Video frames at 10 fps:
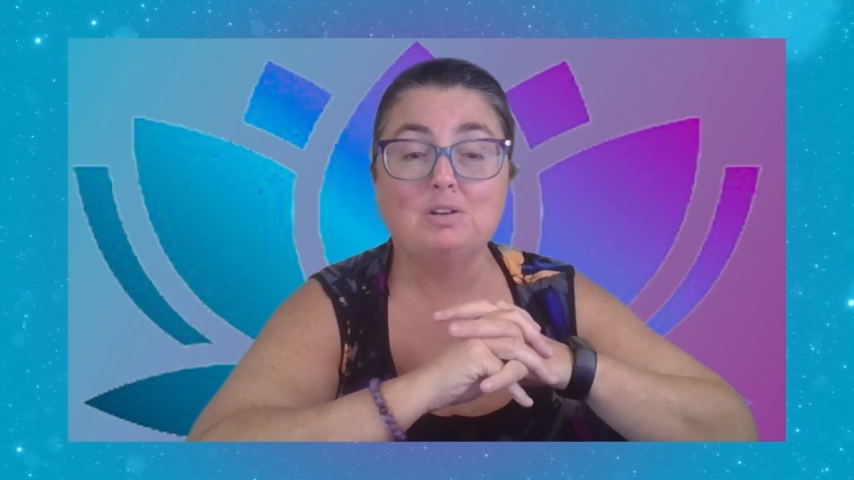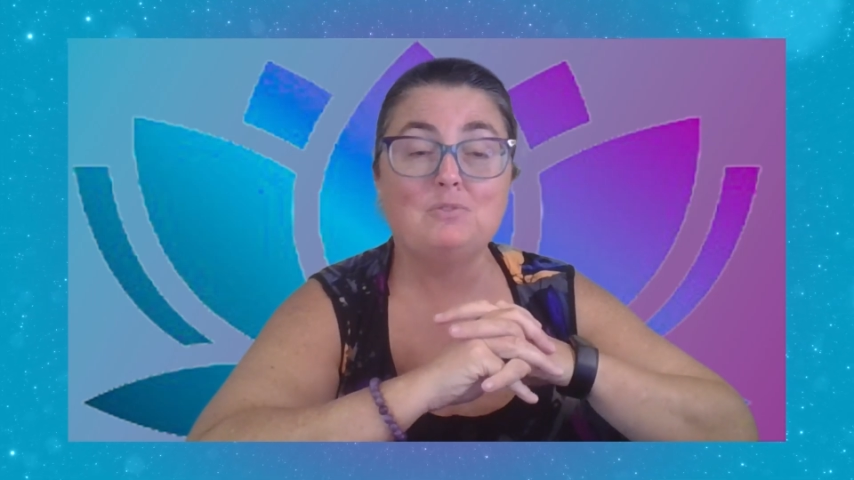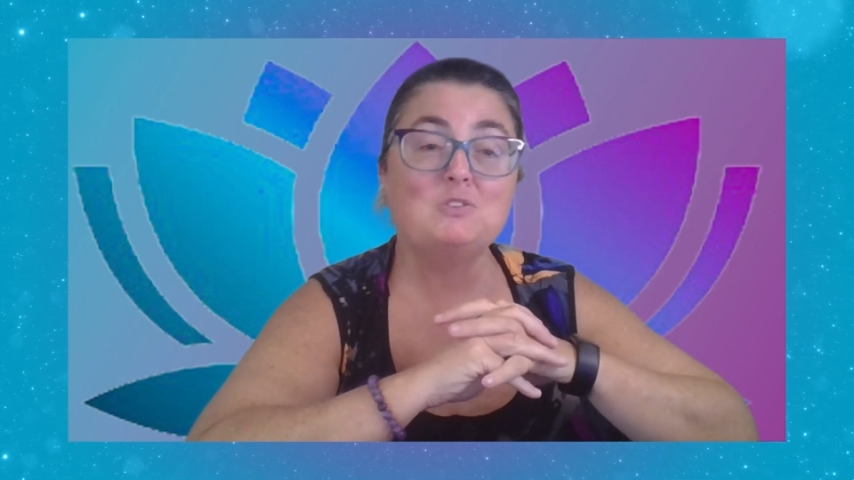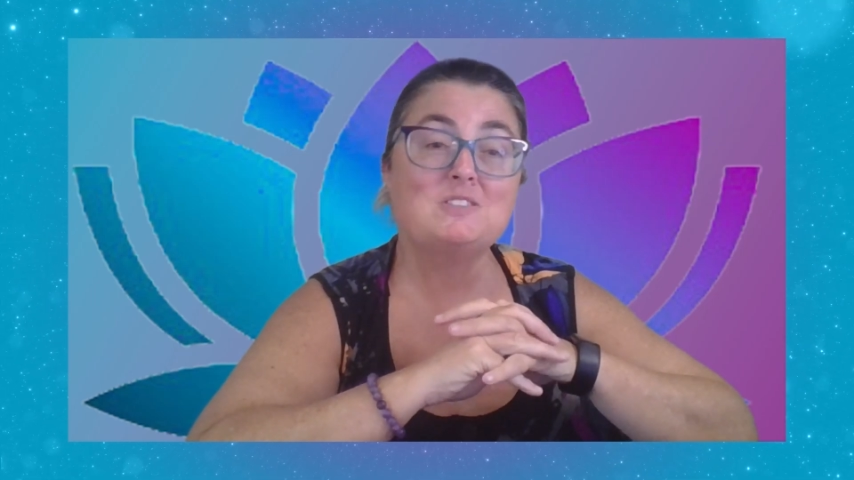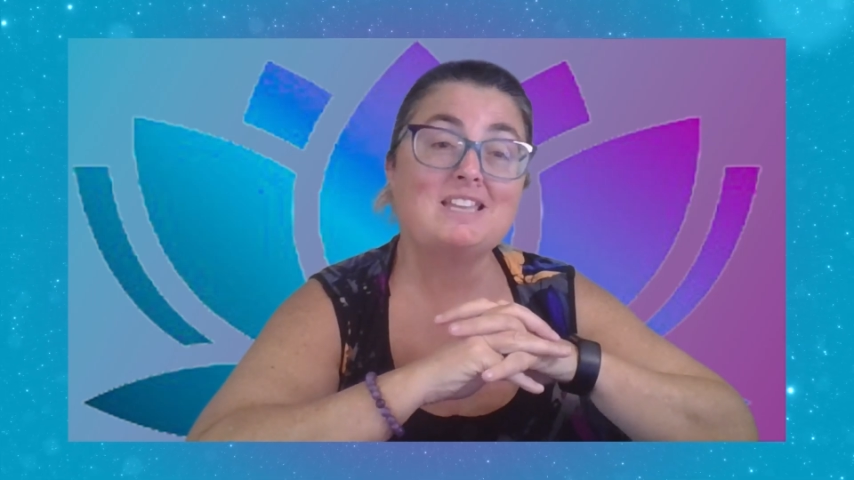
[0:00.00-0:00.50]
What
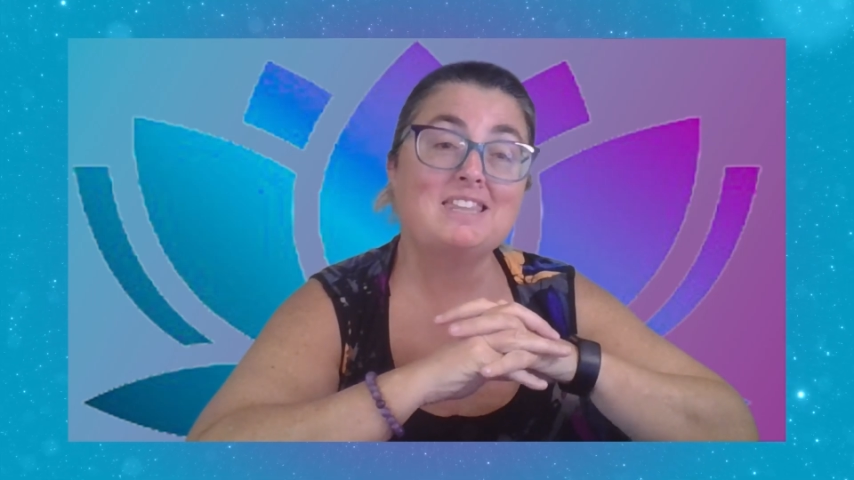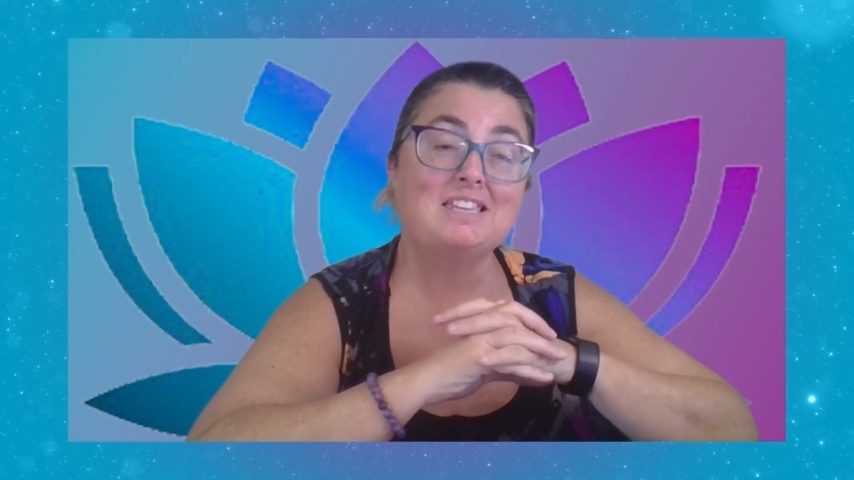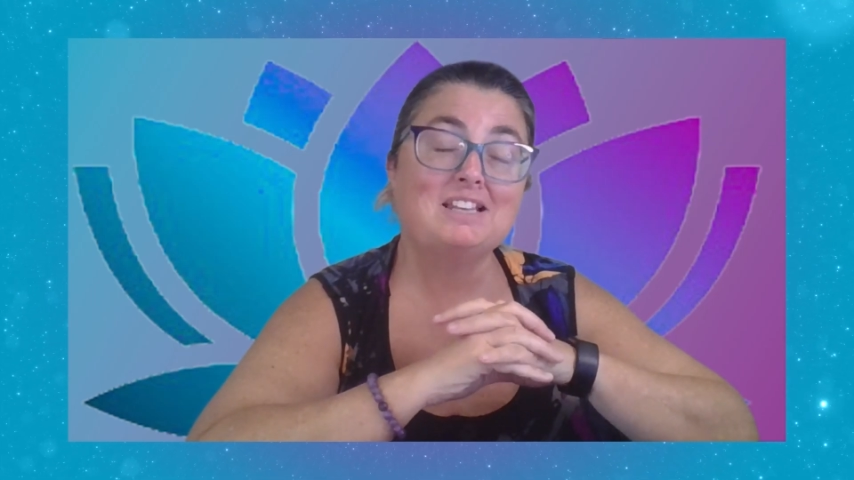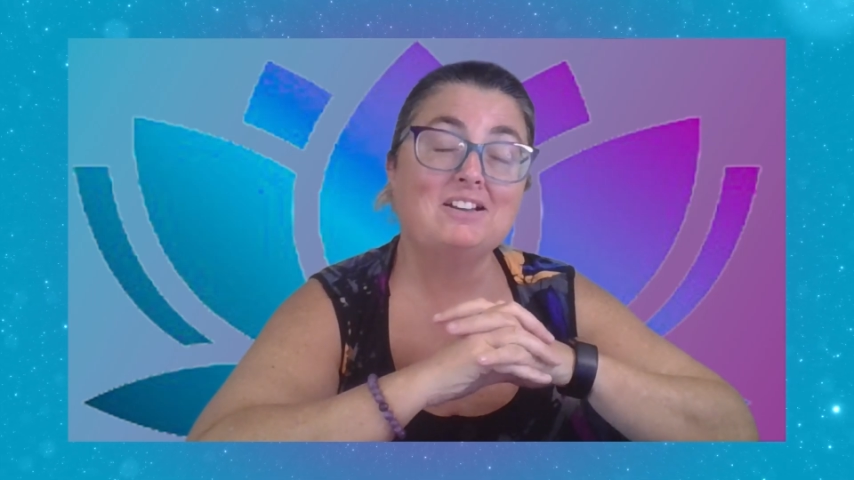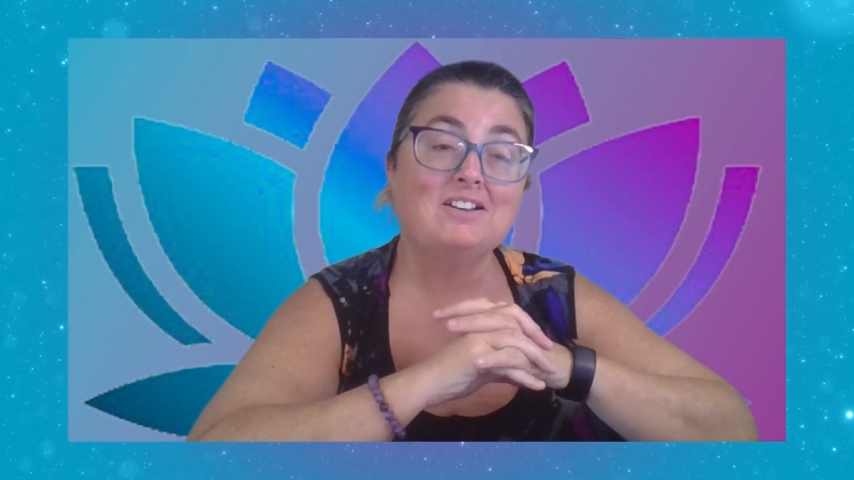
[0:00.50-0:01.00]
have you
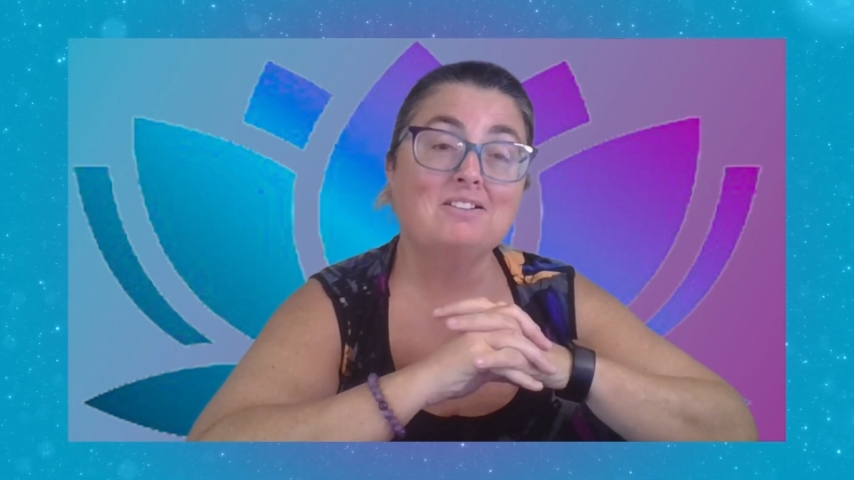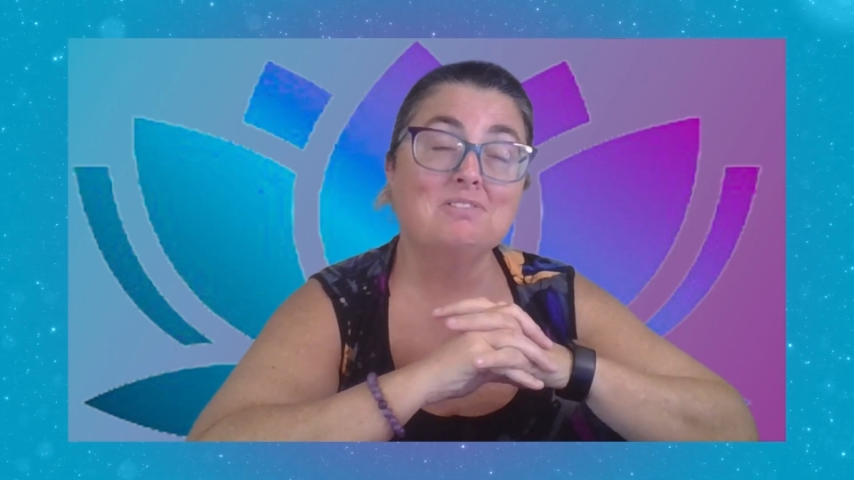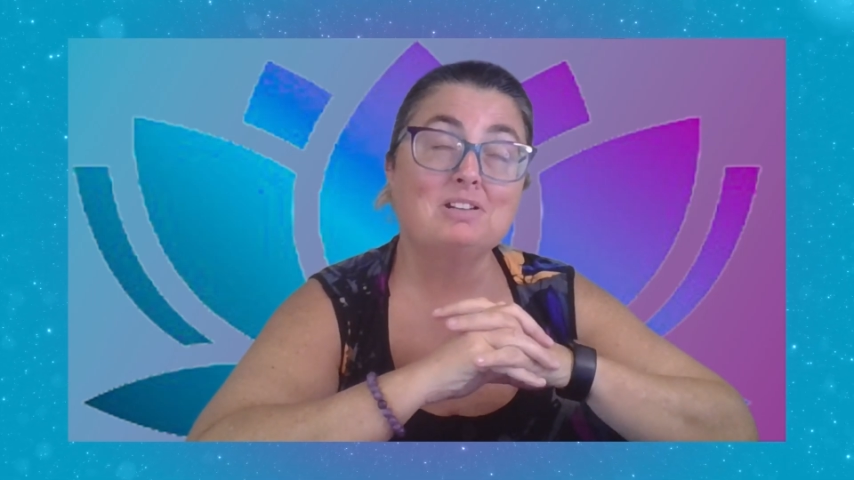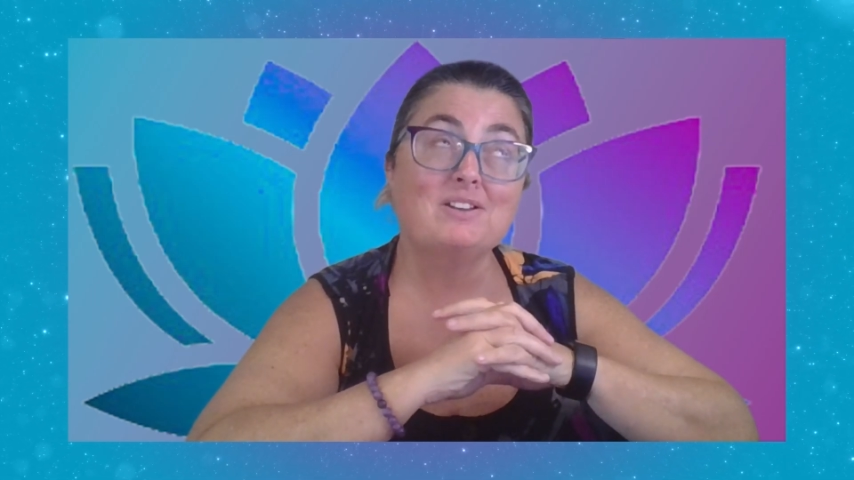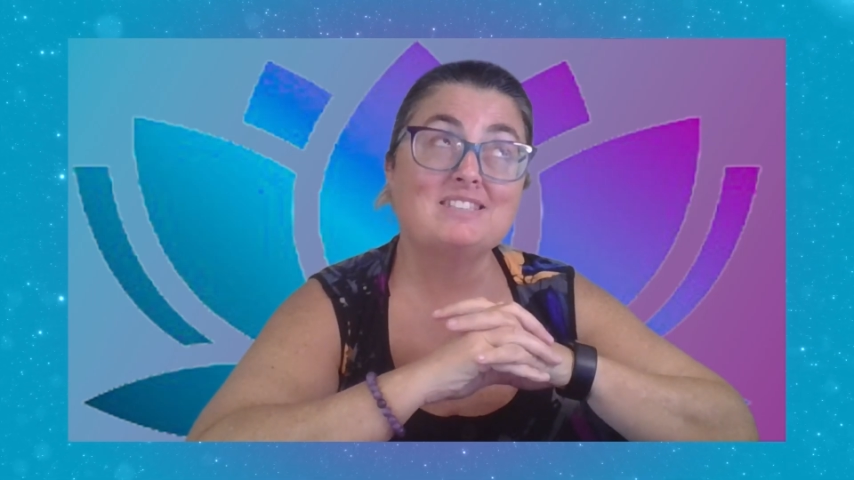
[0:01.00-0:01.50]
said
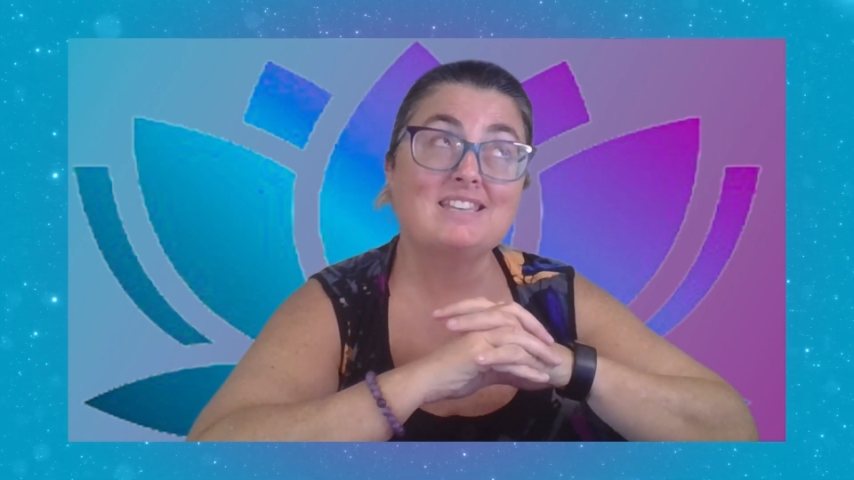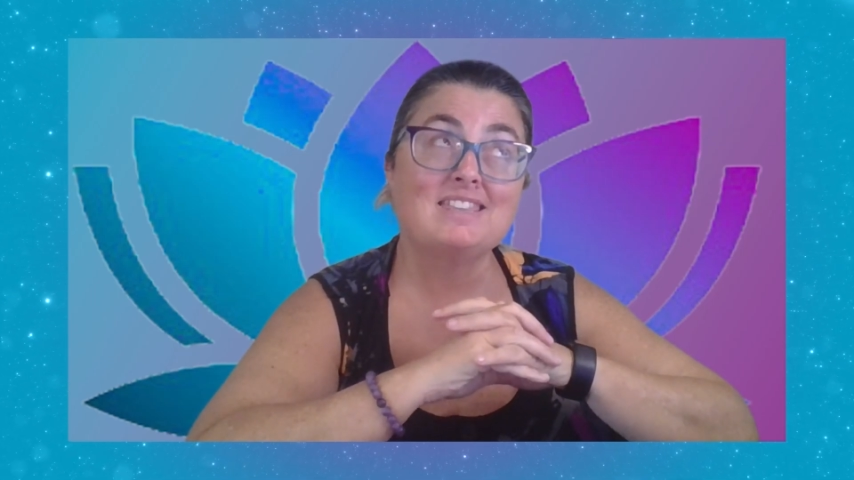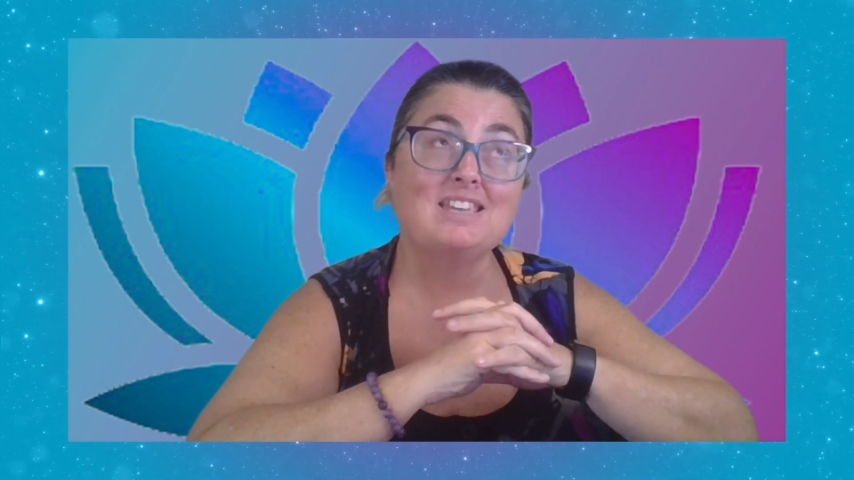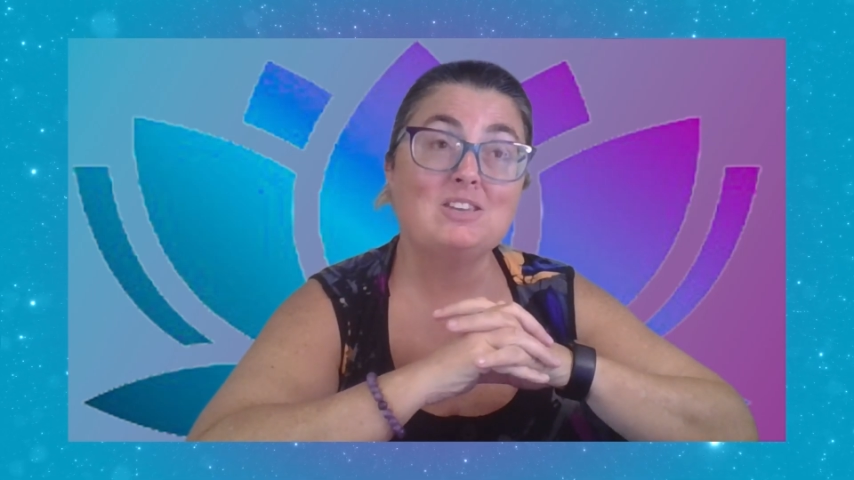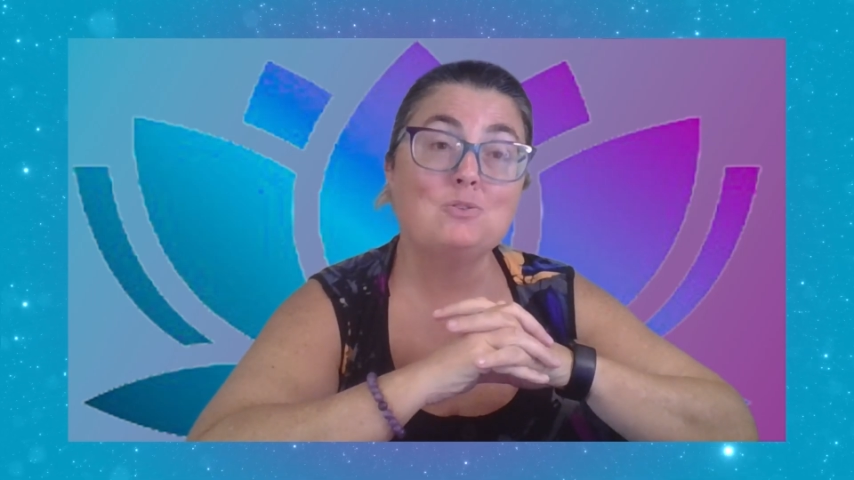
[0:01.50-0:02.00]
what have I
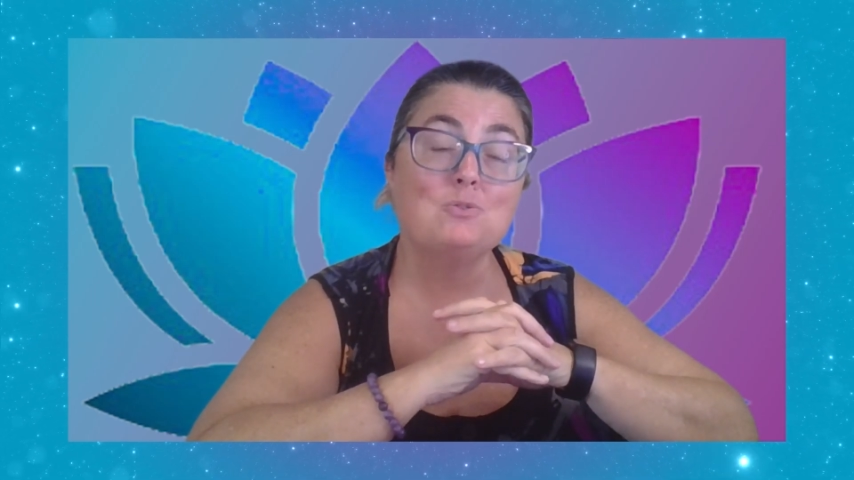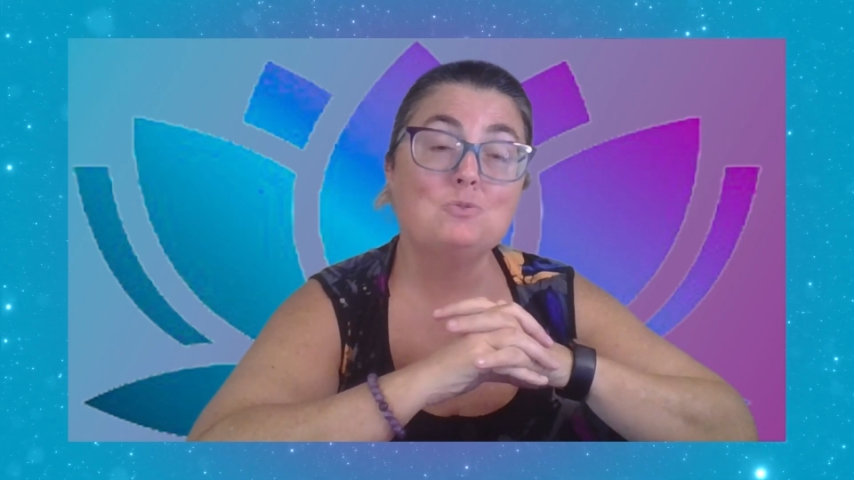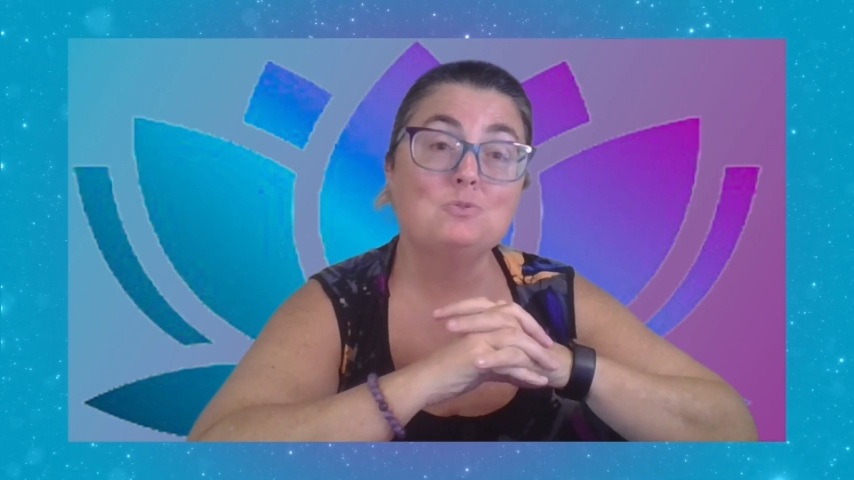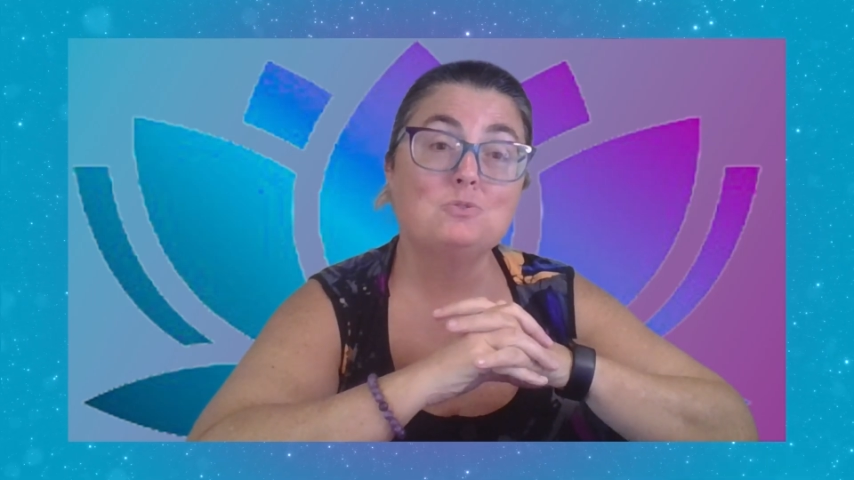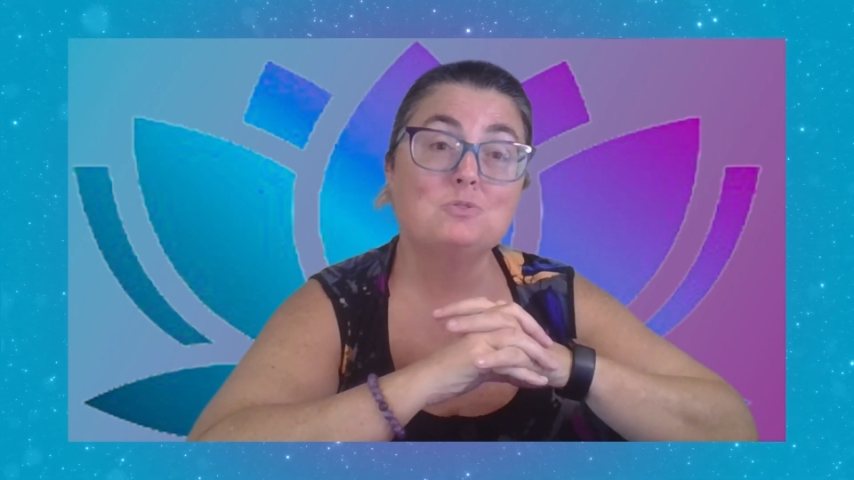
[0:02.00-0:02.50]
said that
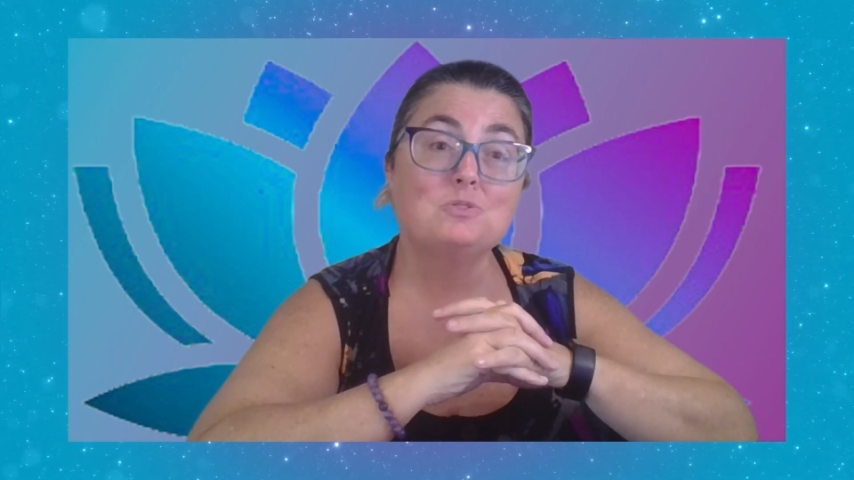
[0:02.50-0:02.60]
you